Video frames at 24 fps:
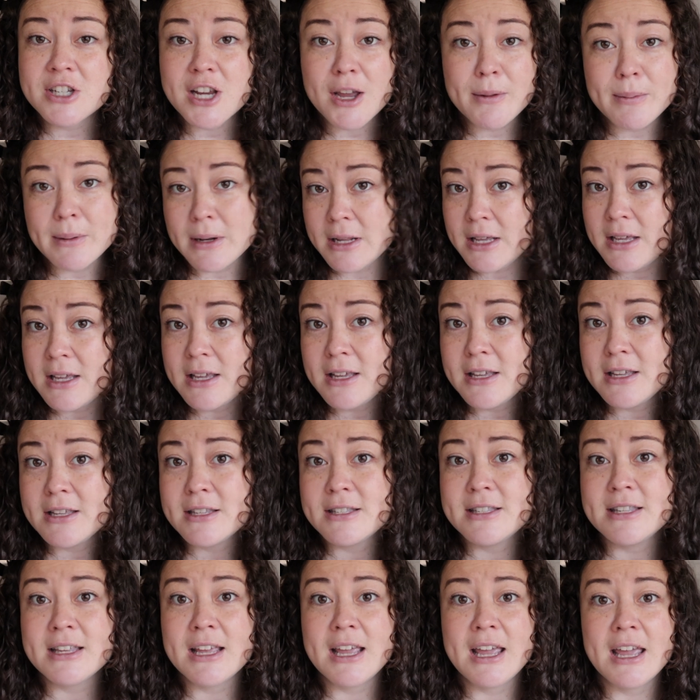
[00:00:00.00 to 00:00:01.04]

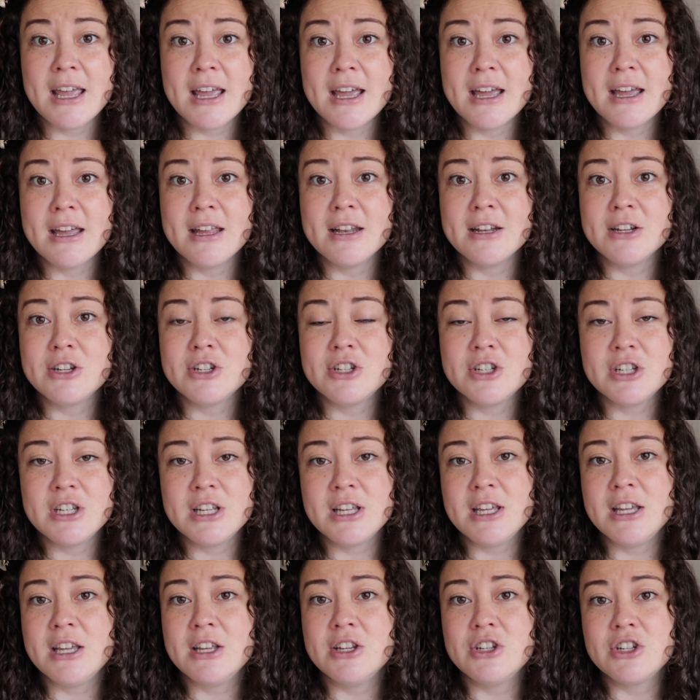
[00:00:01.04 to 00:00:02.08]
Japanese, and
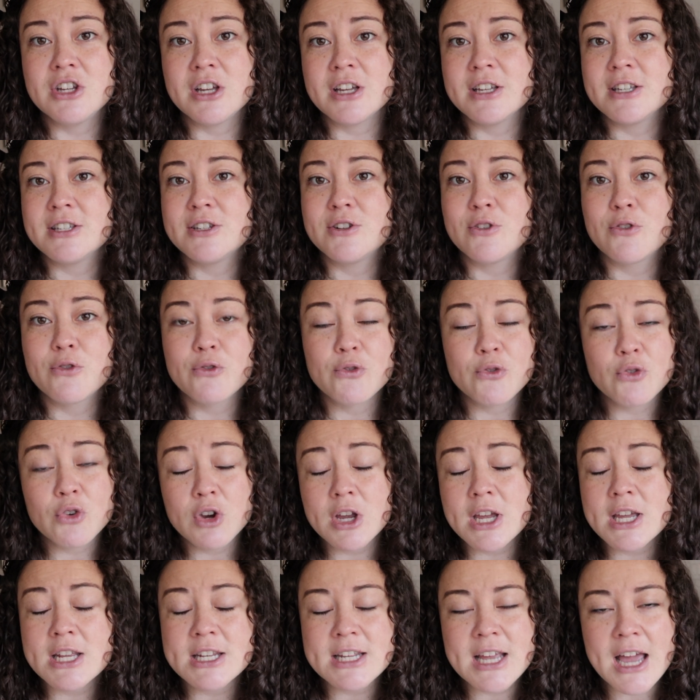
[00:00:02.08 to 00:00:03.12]
she just
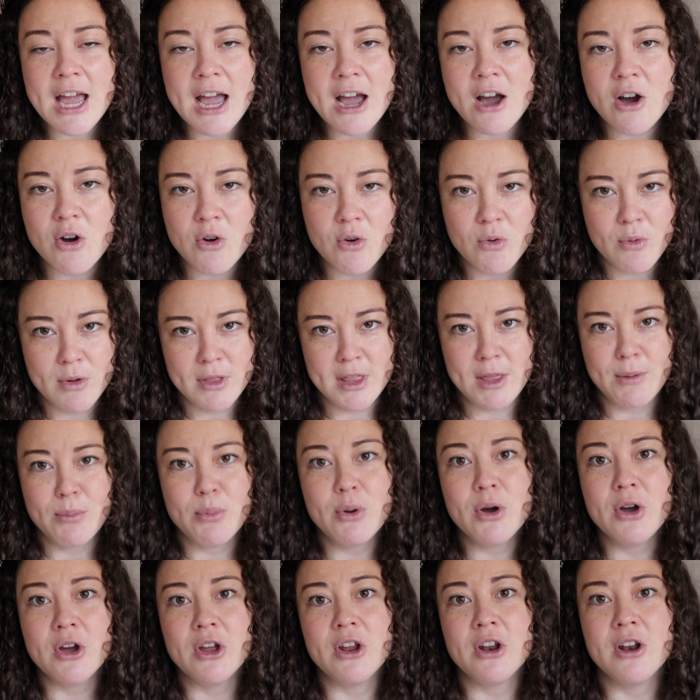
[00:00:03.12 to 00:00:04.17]
freaked out when they
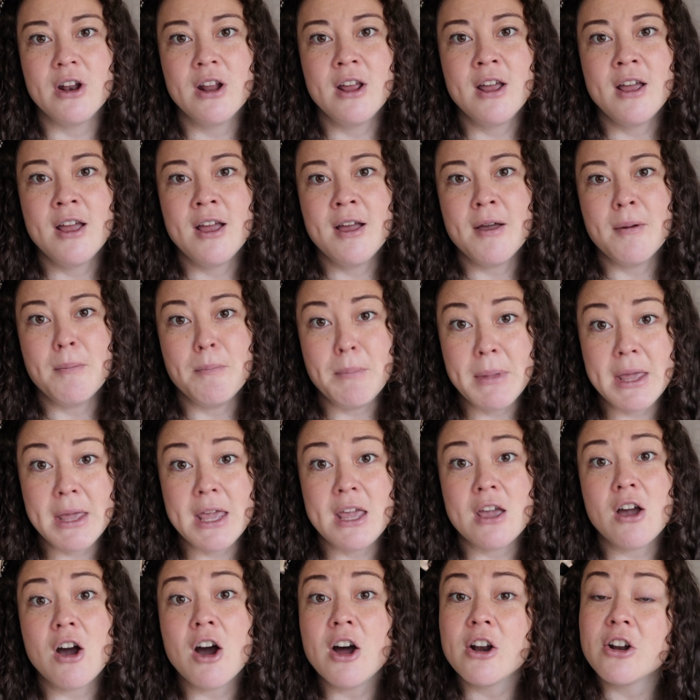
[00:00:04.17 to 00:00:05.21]
put
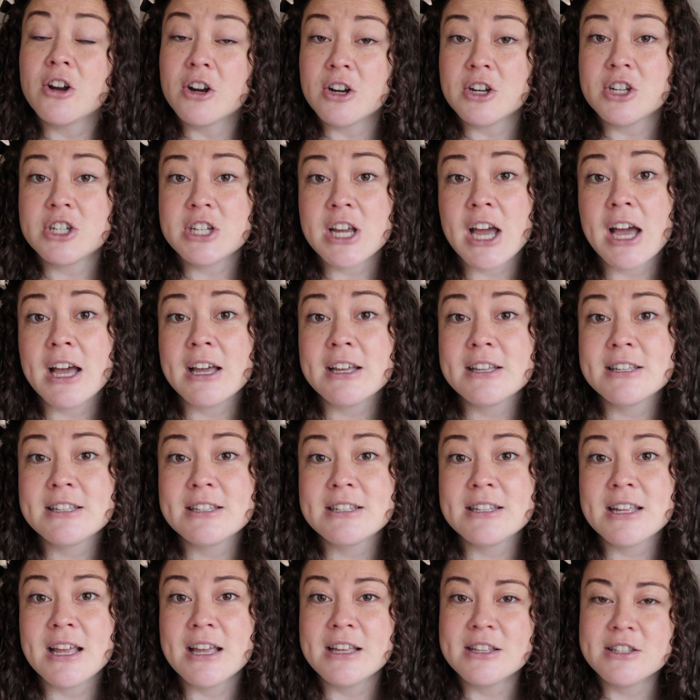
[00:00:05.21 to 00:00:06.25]
me on her
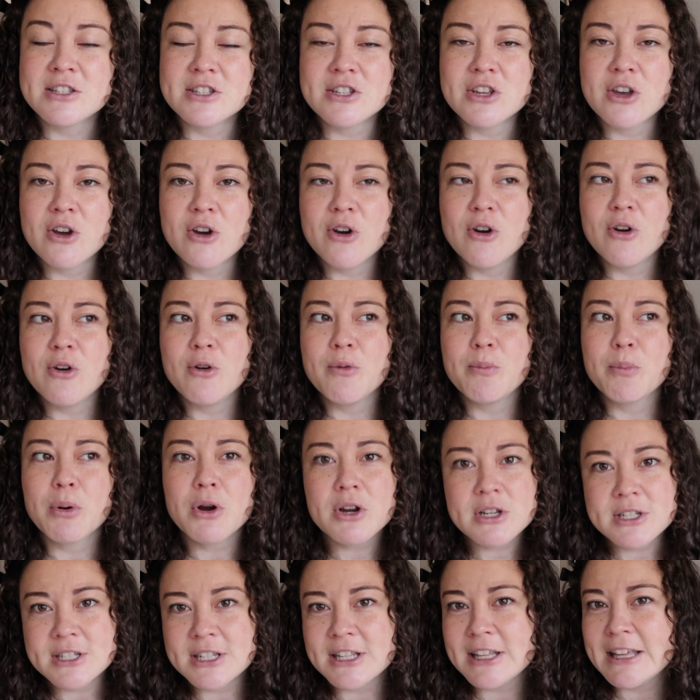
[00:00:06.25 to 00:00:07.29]
chest. And so
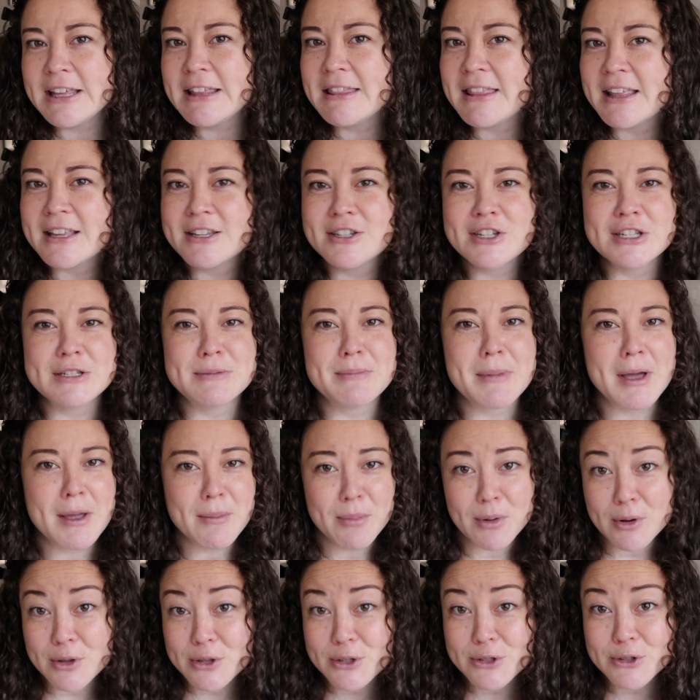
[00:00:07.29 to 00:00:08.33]
personally, that's just my
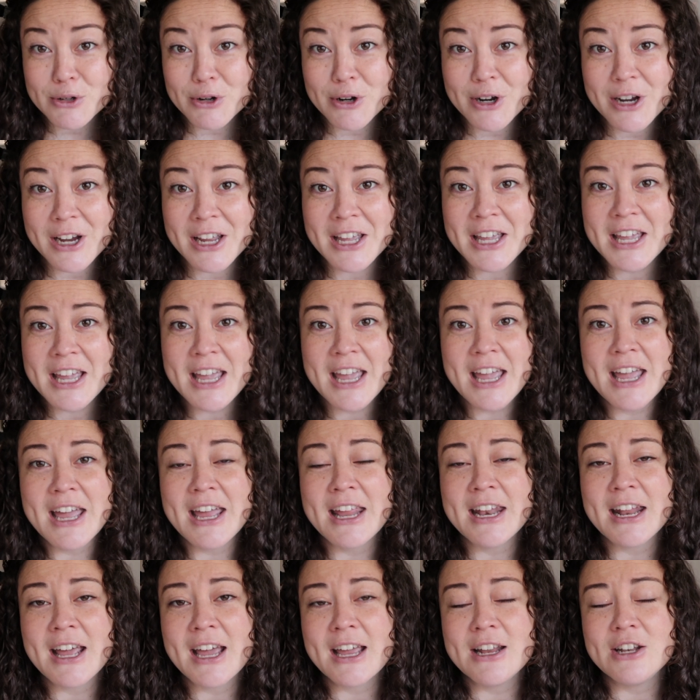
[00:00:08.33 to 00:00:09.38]
birth story,
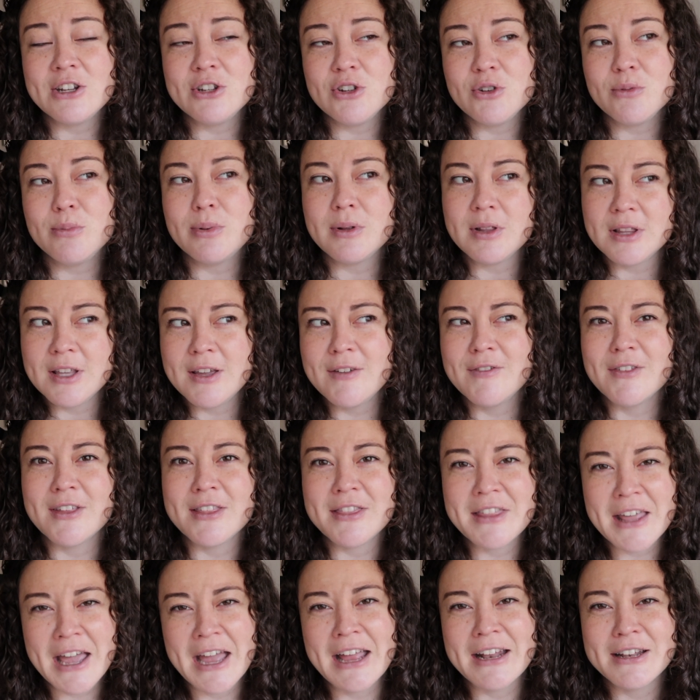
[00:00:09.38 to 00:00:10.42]
and I do believe
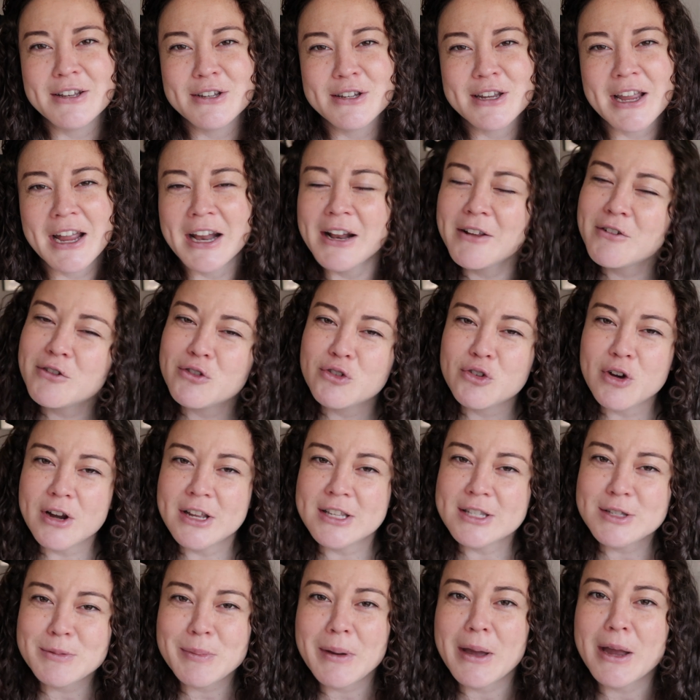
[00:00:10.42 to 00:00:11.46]
that that kind of
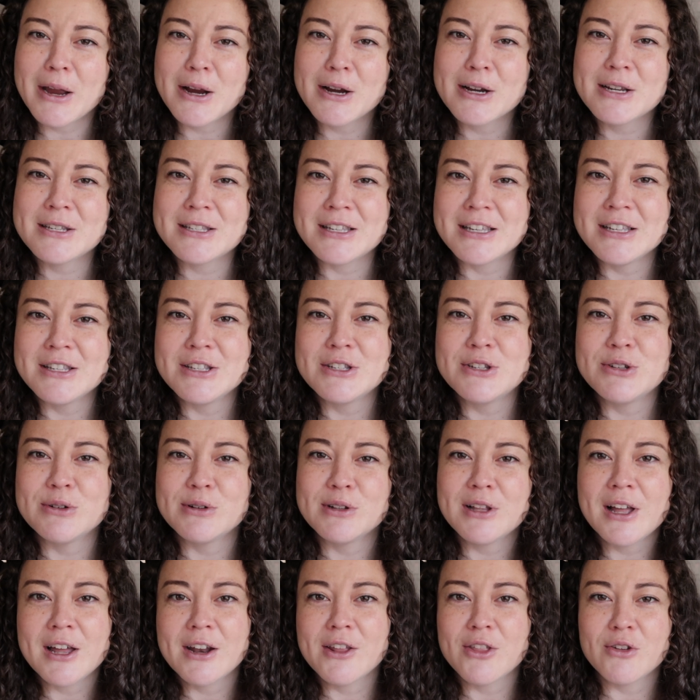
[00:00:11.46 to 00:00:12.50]
transpires into a
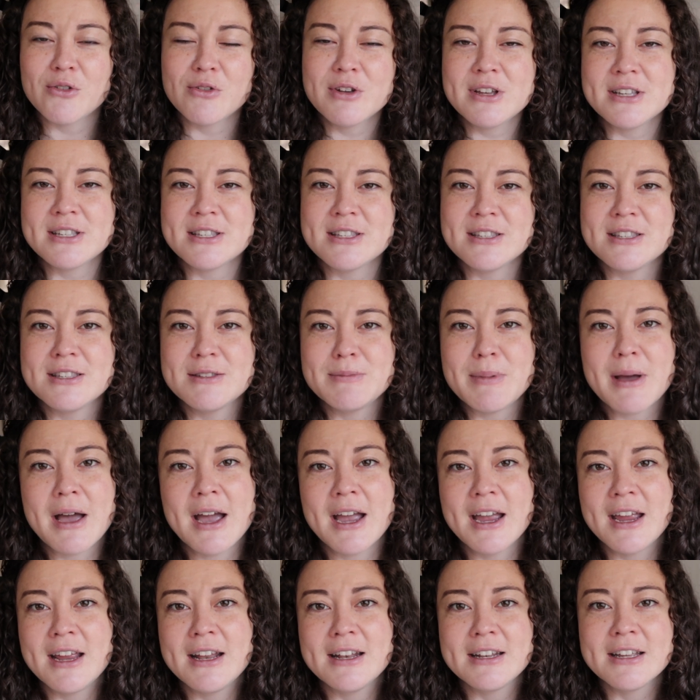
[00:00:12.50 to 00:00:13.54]
lot of the reasons
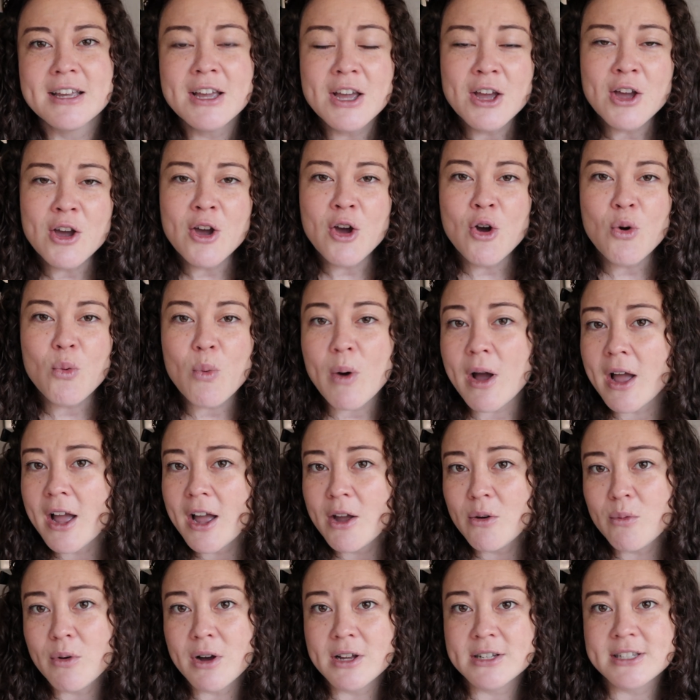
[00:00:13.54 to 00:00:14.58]
behind why
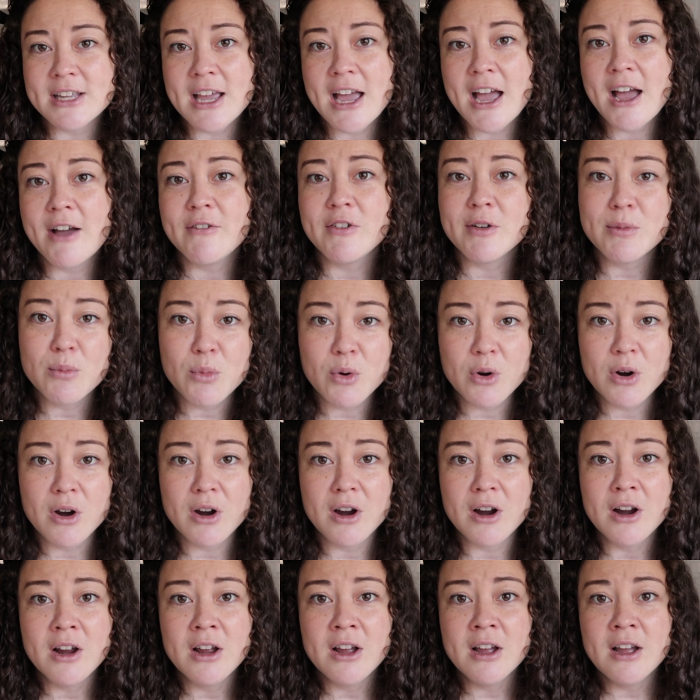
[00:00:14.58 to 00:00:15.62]
I want to have a
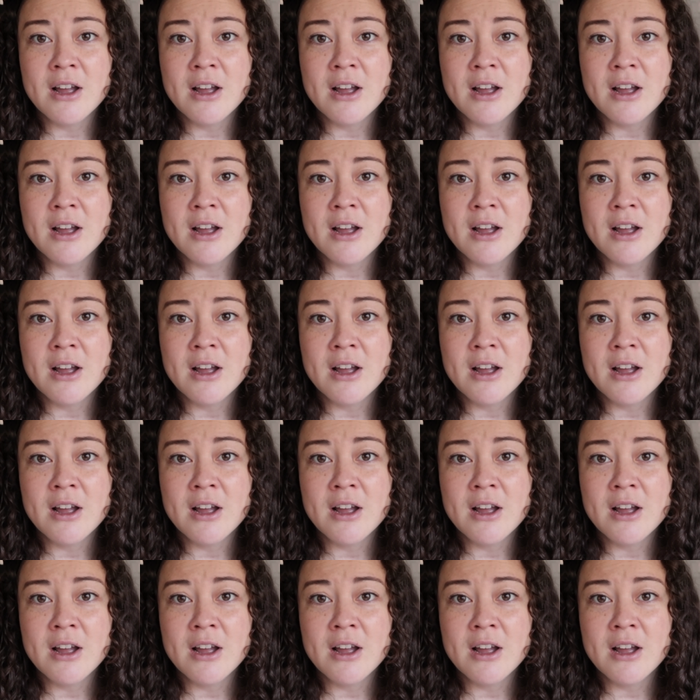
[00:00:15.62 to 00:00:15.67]
more